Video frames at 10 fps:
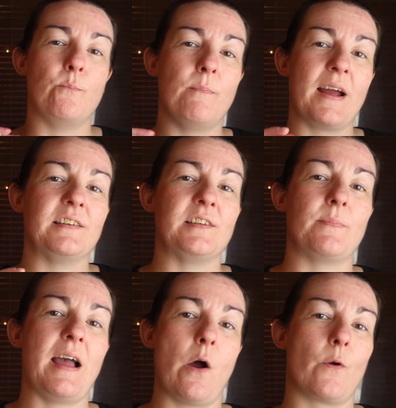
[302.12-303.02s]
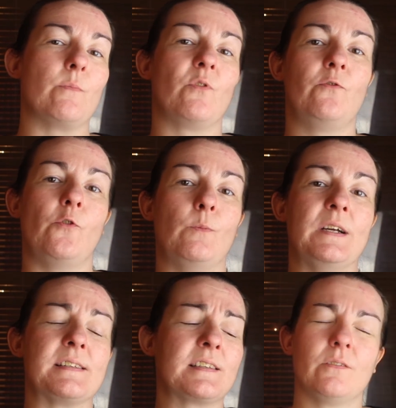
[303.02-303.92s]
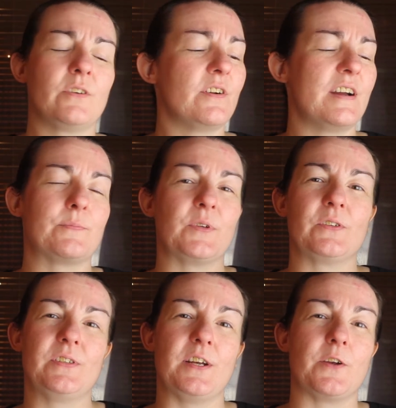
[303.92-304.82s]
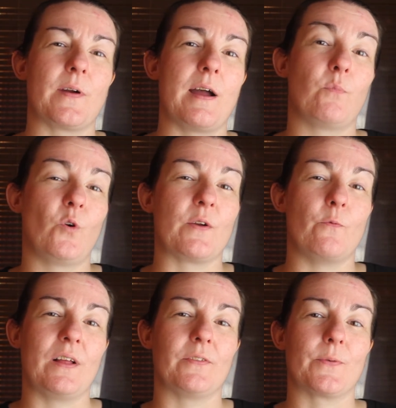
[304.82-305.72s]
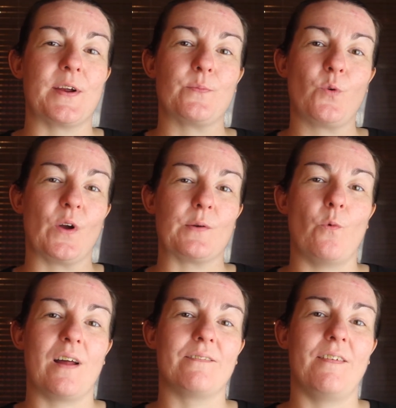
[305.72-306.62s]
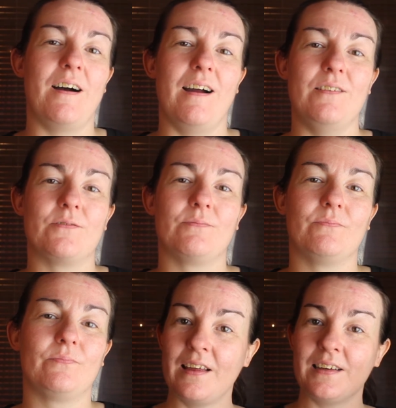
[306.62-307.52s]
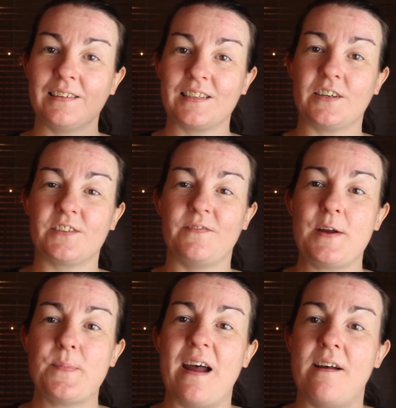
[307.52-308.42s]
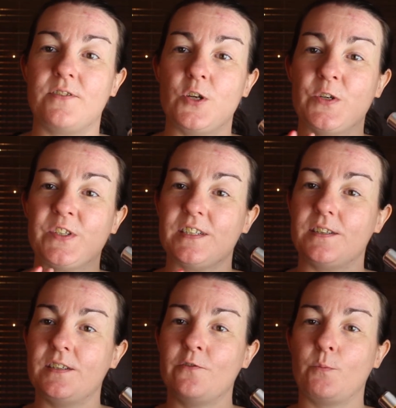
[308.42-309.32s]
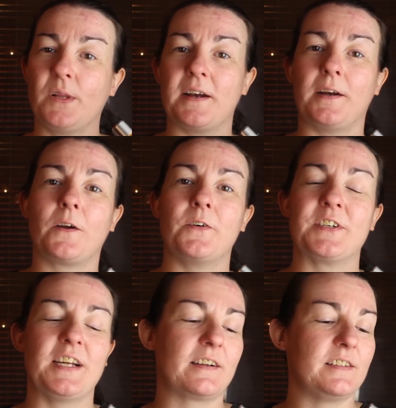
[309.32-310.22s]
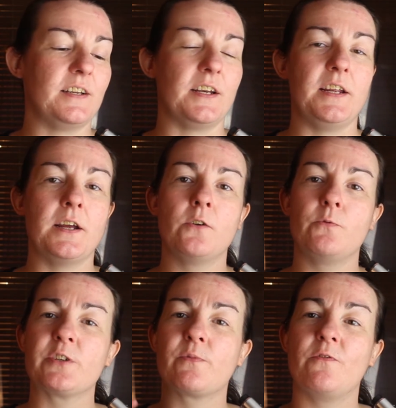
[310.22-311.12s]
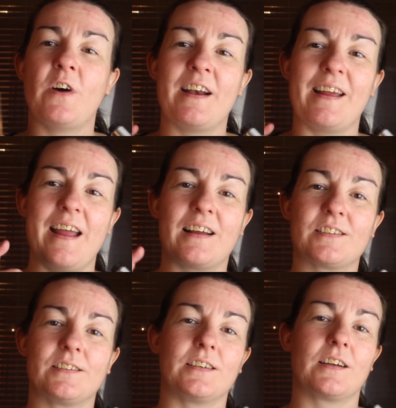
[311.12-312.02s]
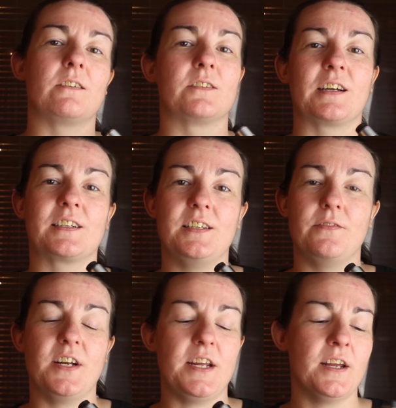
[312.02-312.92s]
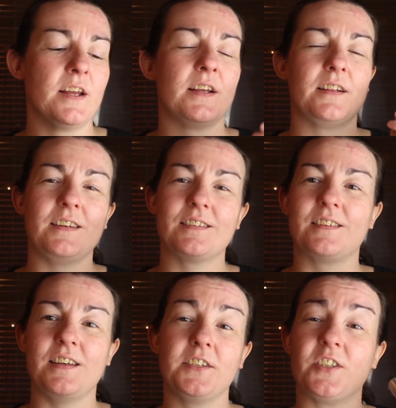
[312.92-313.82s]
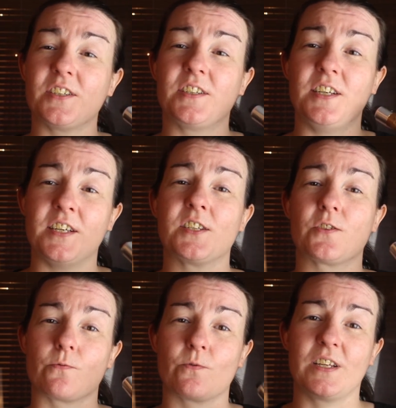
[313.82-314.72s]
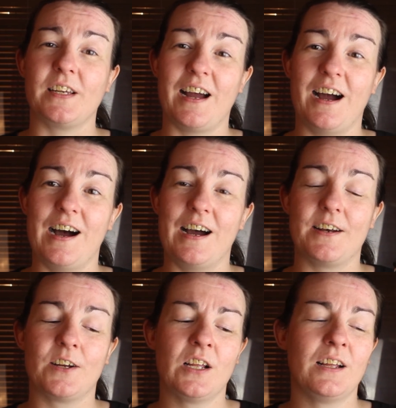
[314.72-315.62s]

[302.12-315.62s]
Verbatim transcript: amazing power and performance with a nice build sitting around 0.13 to 0.15. Ceres Vape have used silver plated contacts in here which provide excellent conductivity. This thing just hits really hard.